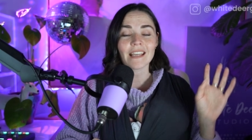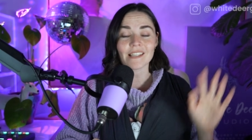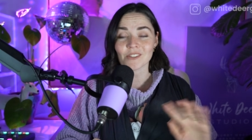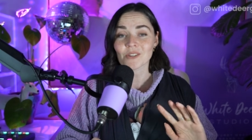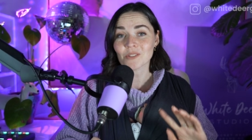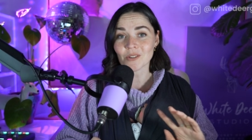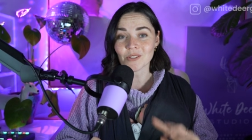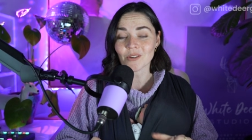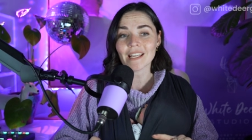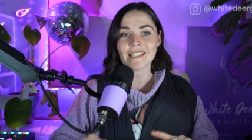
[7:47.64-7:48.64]
is so, so,
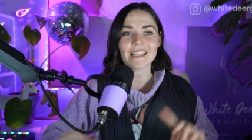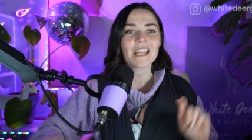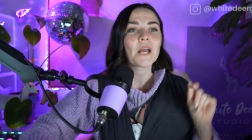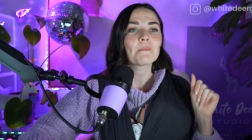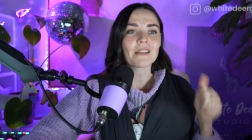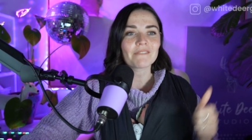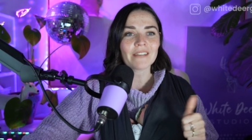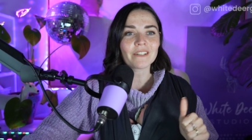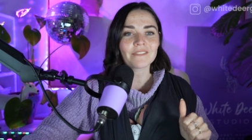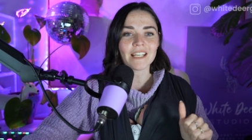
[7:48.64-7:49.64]
so easy. My
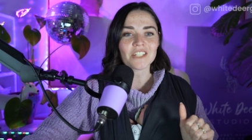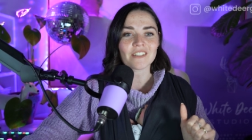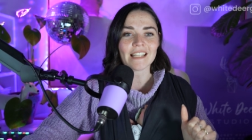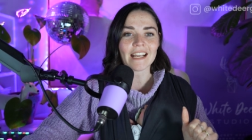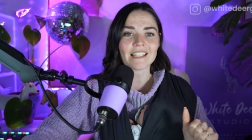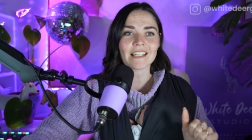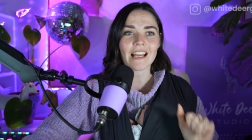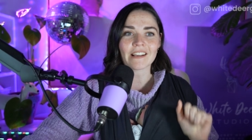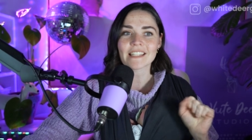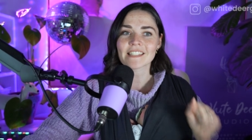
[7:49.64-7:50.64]
favorite feature is actually
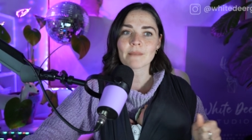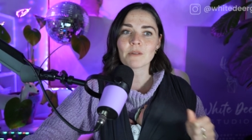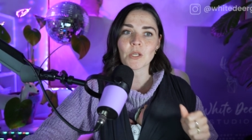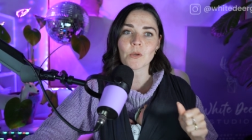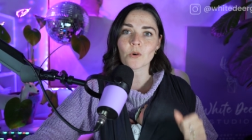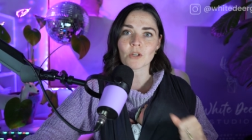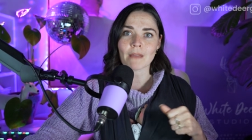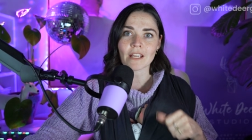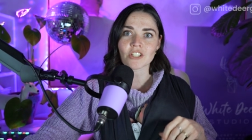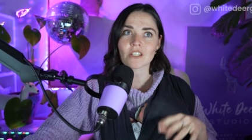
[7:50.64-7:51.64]
I can set up a new
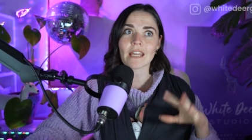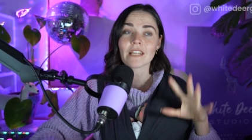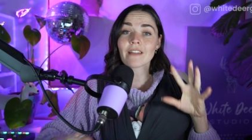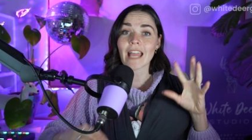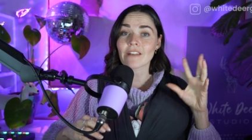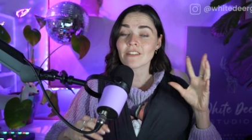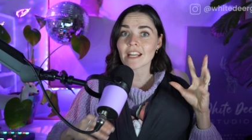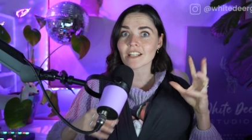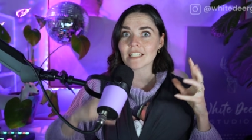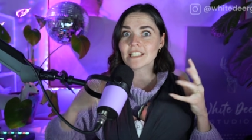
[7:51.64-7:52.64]
automation. And if I haven't
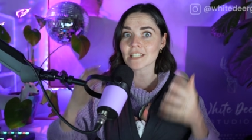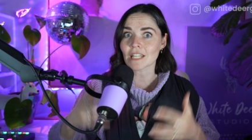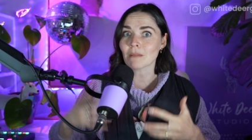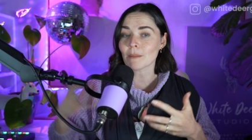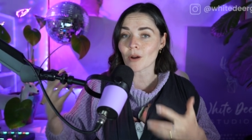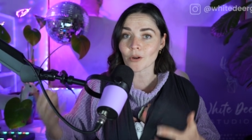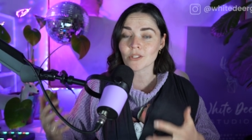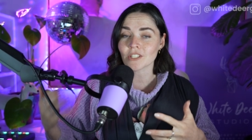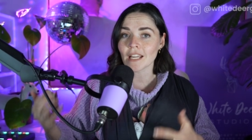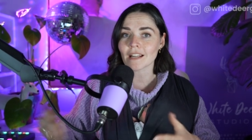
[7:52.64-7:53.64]
actually done my
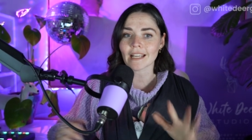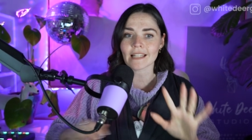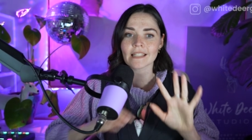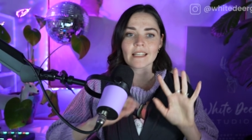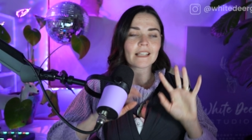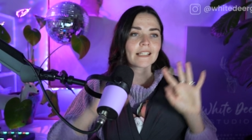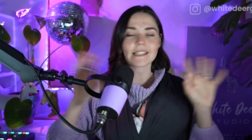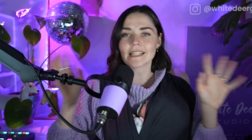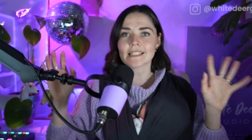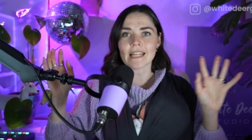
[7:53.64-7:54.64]
post yet, I can
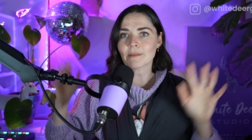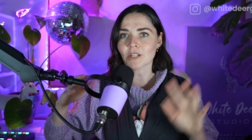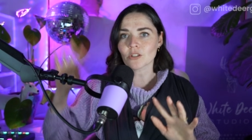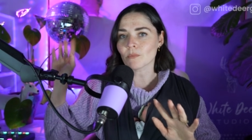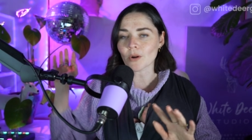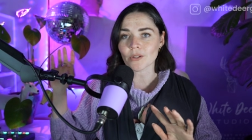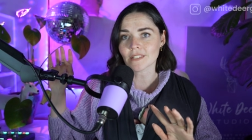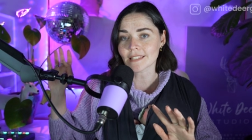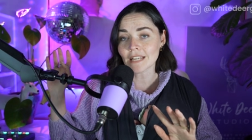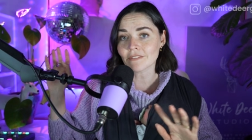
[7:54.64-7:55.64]
say today I'm going to do a post
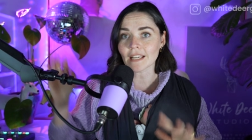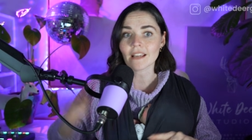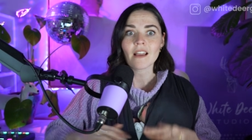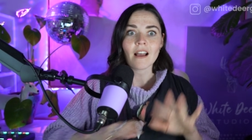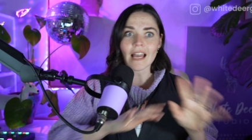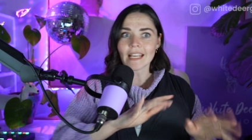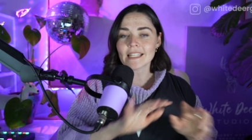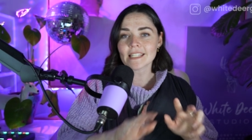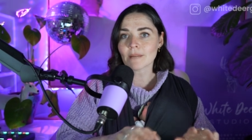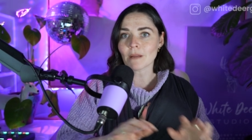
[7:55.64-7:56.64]
this evening. I can
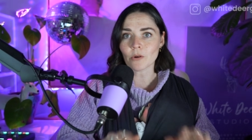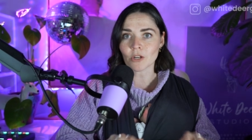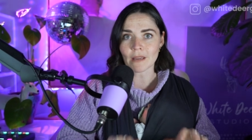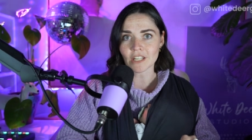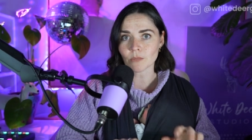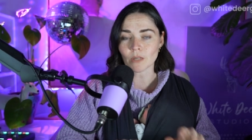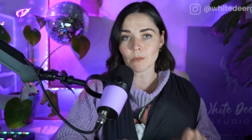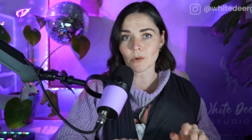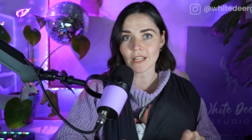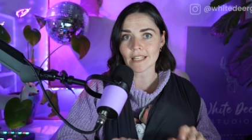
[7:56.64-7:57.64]
set up my automation while
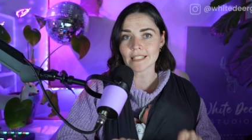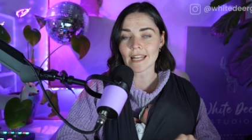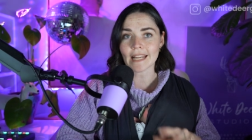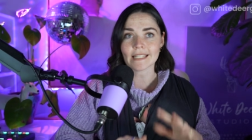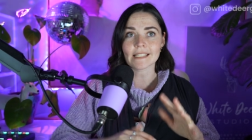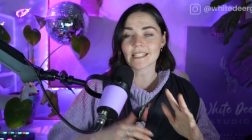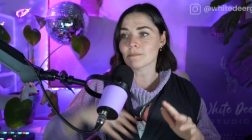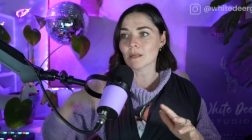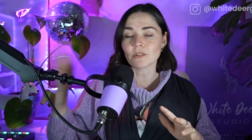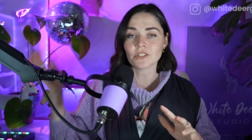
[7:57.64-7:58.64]
I'm working today to
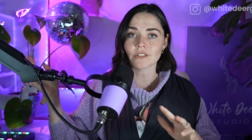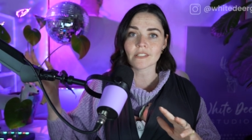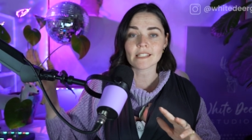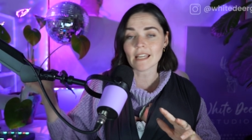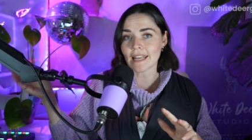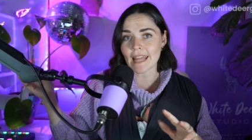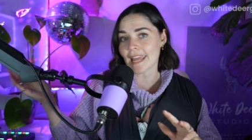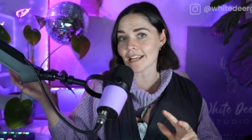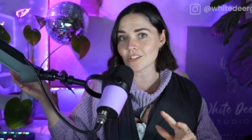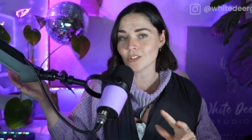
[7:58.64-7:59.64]
send people to an
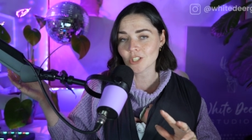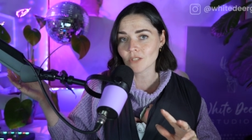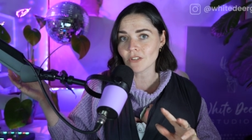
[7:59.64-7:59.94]
ex YouTube